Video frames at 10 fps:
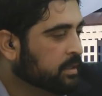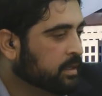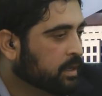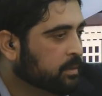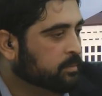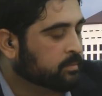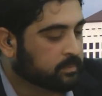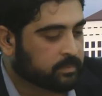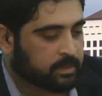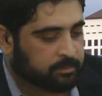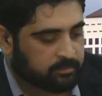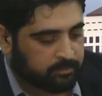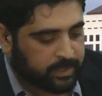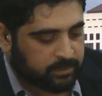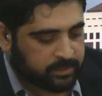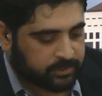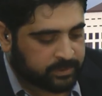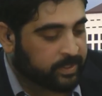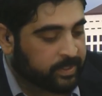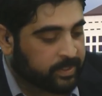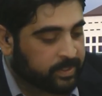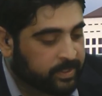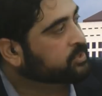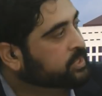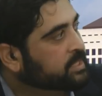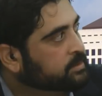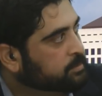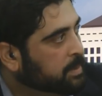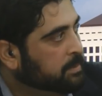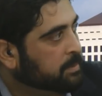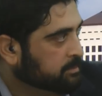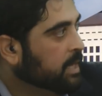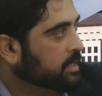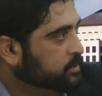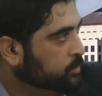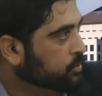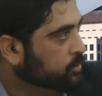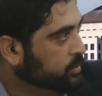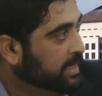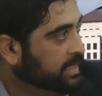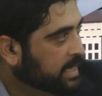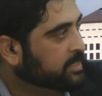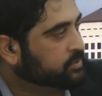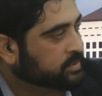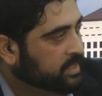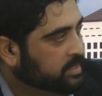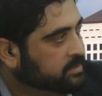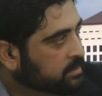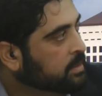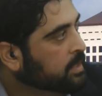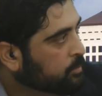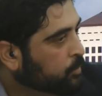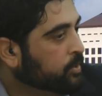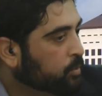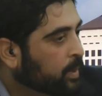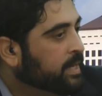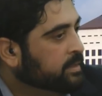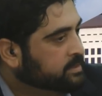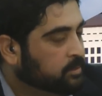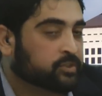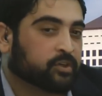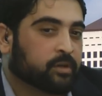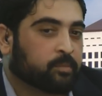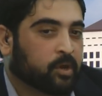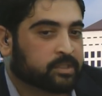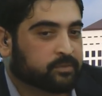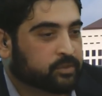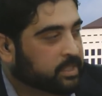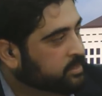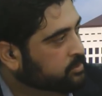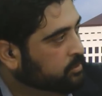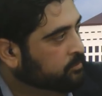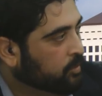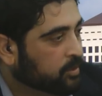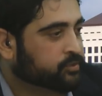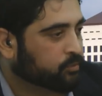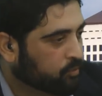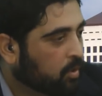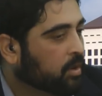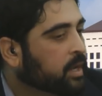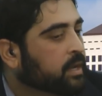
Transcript: The bigger issue is to change people's minds. We need to engage those ideas and point out why certain parts of those ideas are false or wrong.